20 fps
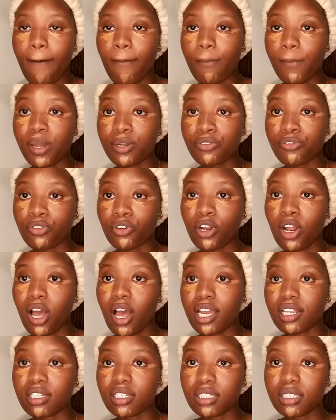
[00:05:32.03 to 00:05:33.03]
But for now,
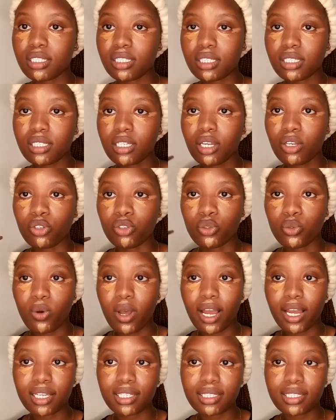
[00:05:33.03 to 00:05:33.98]
I just do like a